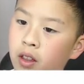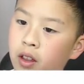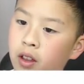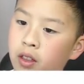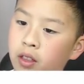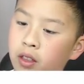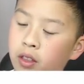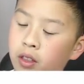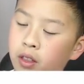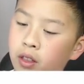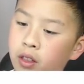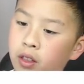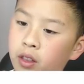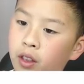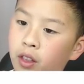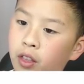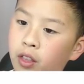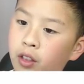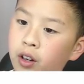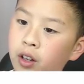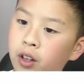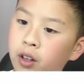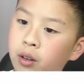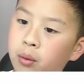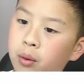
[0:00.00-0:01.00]
And then
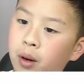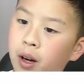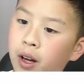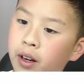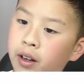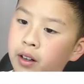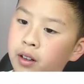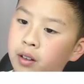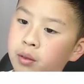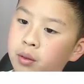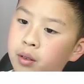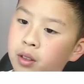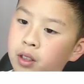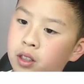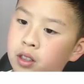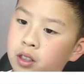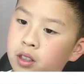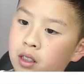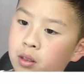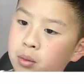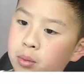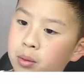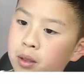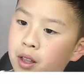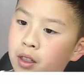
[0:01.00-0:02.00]
the third one
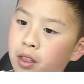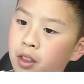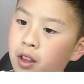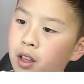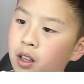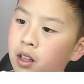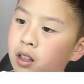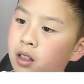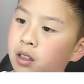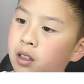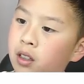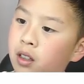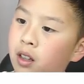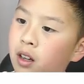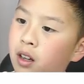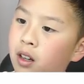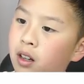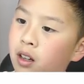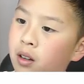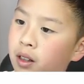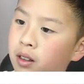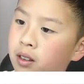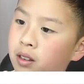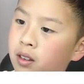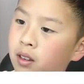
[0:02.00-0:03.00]
would just be
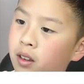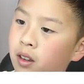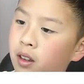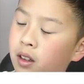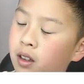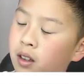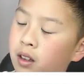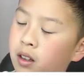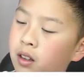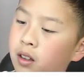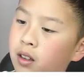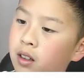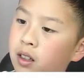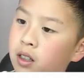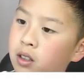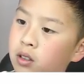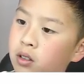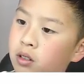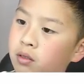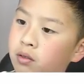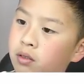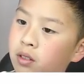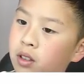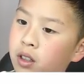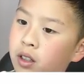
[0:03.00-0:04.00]
this plus the
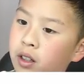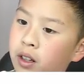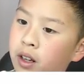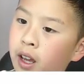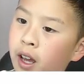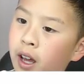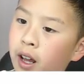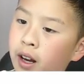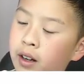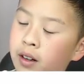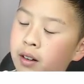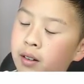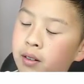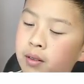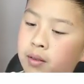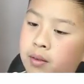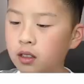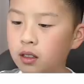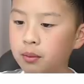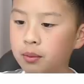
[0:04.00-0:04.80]
interval again.